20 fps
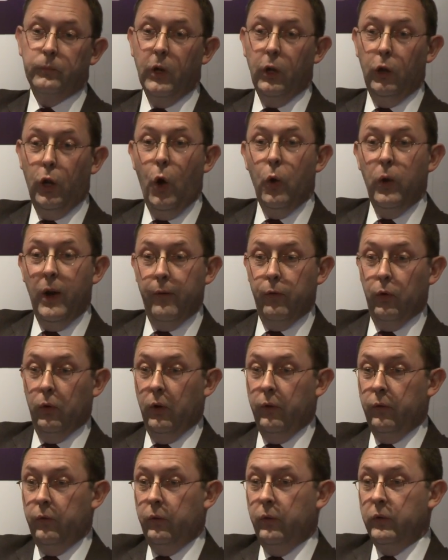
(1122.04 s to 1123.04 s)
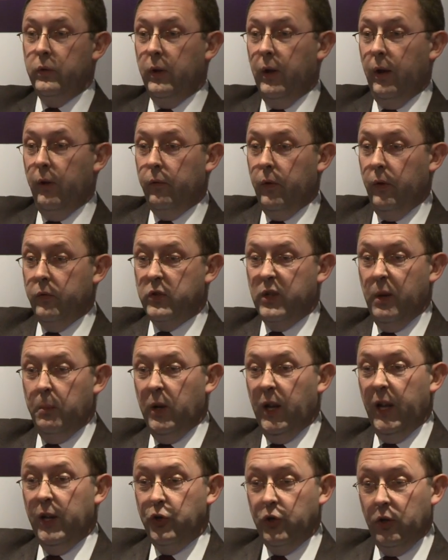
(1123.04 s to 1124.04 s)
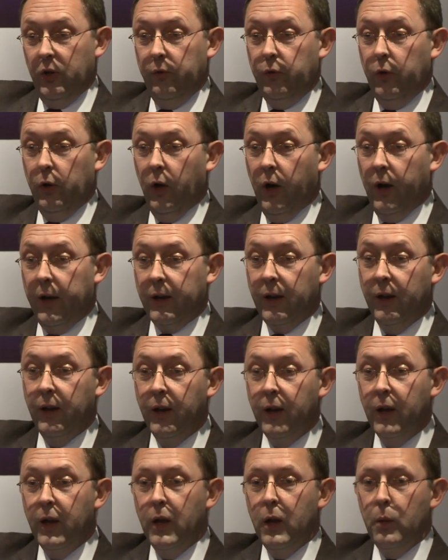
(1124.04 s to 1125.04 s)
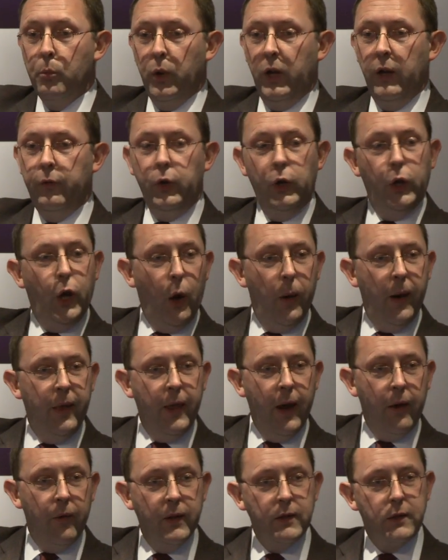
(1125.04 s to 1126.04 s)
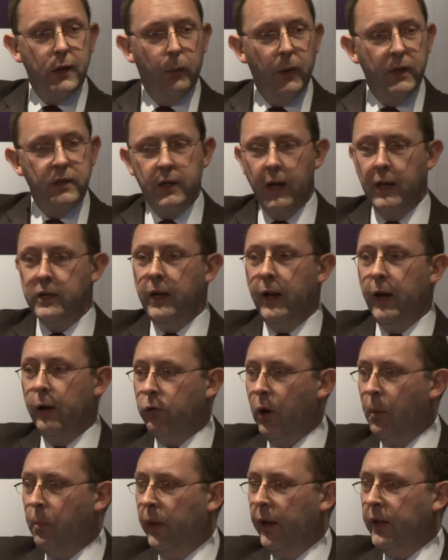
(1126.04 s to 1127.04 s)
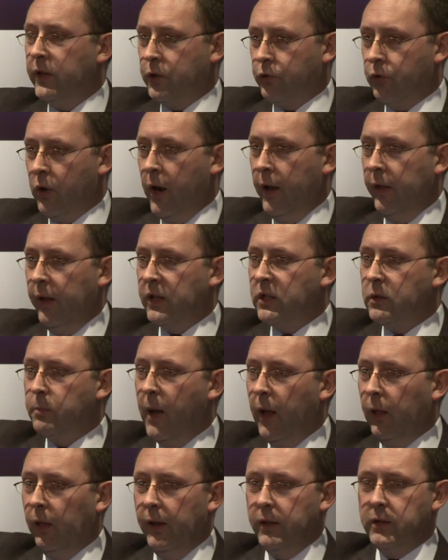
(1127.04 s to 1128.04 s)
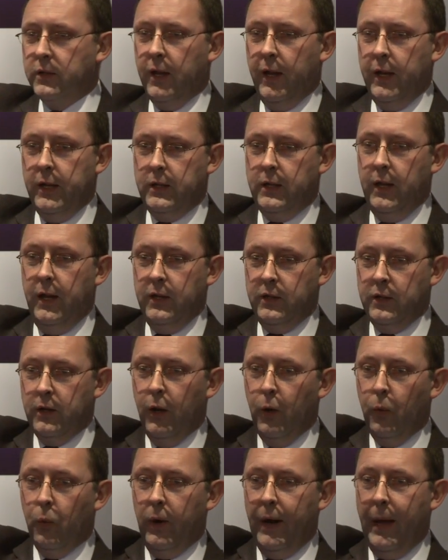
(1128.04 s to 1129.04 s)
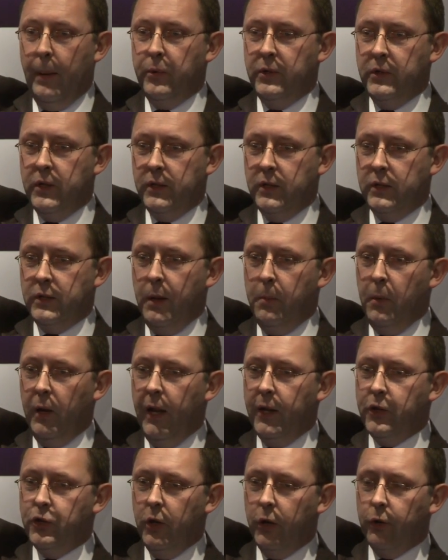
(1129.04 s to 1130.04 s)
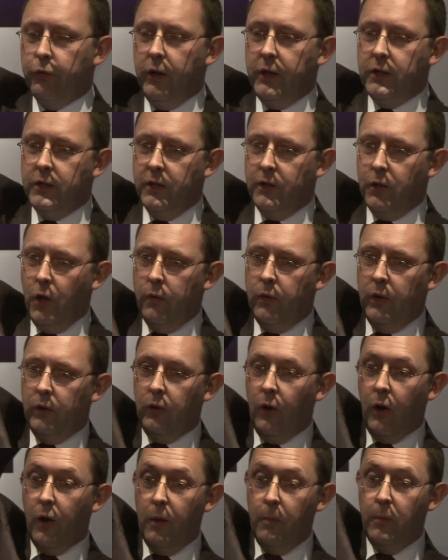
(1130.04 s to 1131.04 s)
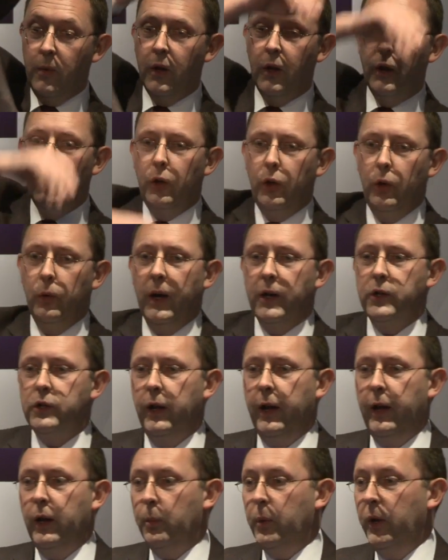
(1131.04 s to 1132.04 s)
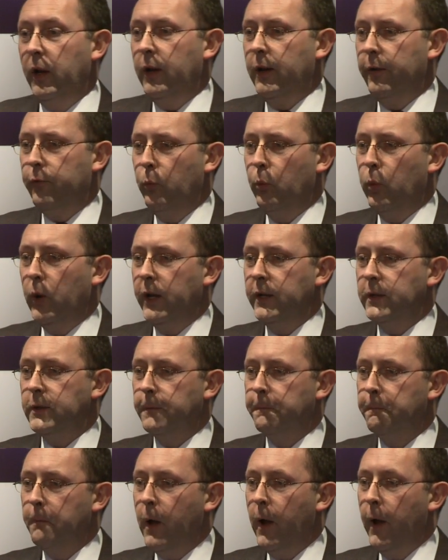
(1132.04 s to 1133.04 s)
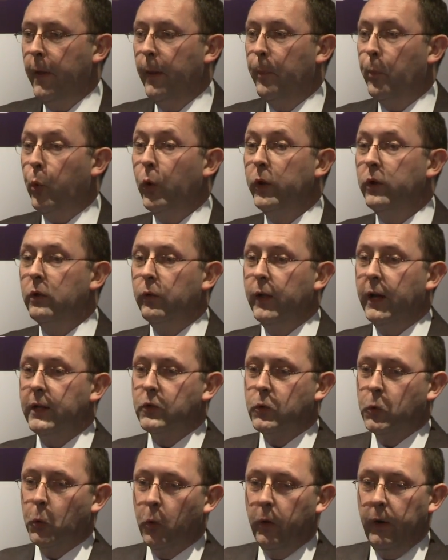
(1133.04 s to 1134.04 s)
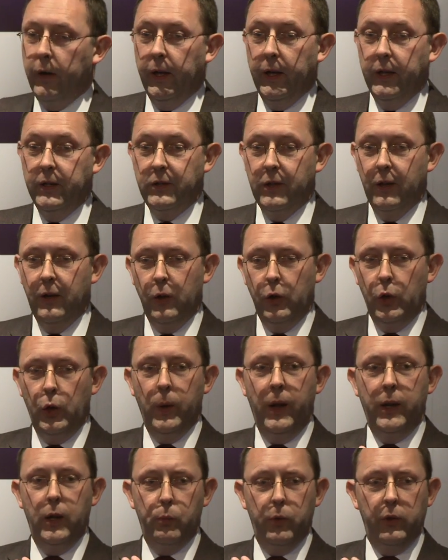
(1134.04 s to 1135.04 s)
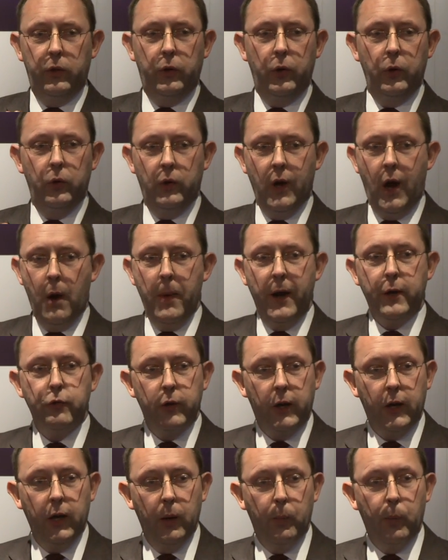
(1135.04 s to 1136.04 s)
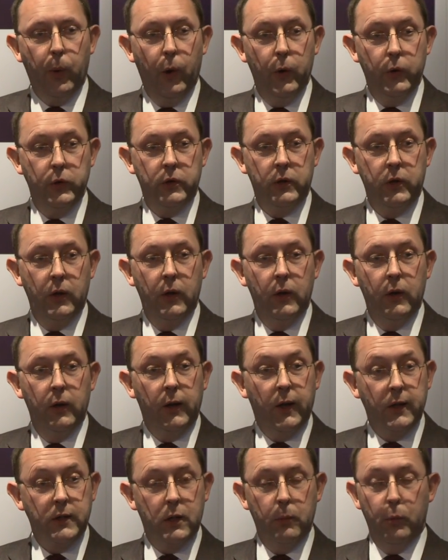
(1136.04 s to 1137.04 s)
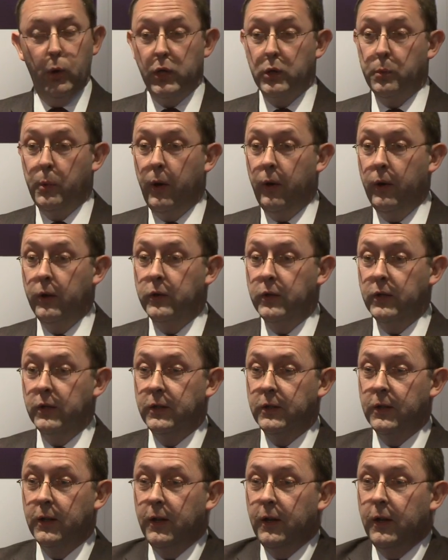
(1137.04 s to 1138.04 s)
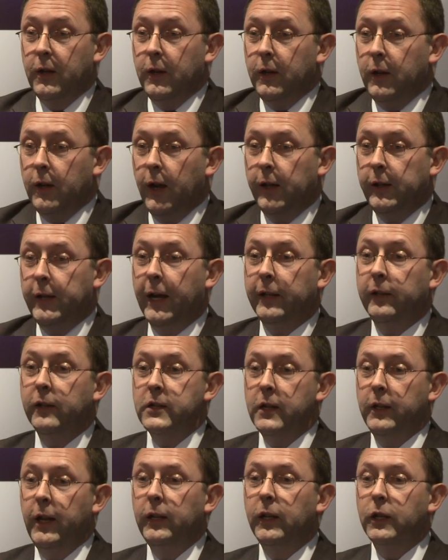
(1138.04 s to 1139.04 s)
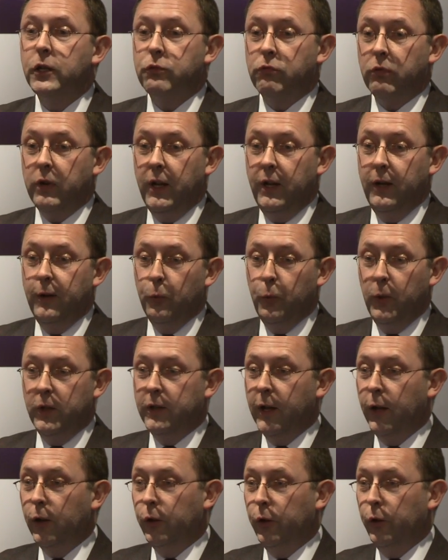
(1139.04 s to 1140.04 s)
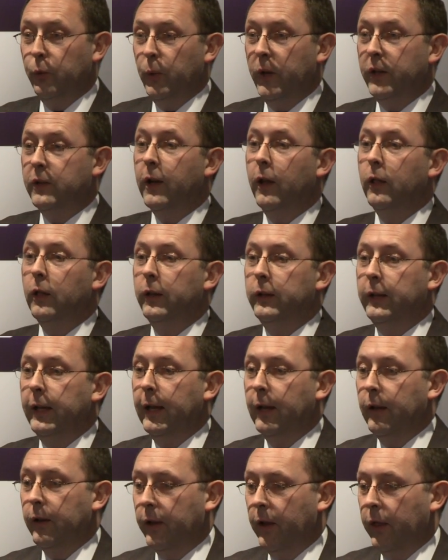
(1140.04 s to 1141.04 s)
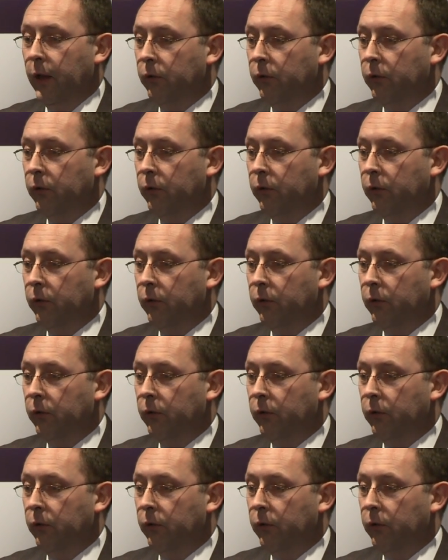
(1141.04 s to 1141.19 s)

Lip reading: low level of stimulation, if you like. But if you go in there and someone says, here, rub this, try this, smell this, taste this, what happens is the stimulation increases over time, you actually end up in a different place. And the point of that story is you end up with two diametrically opposed customer experiences. And yet as an industry, we tell the dealer that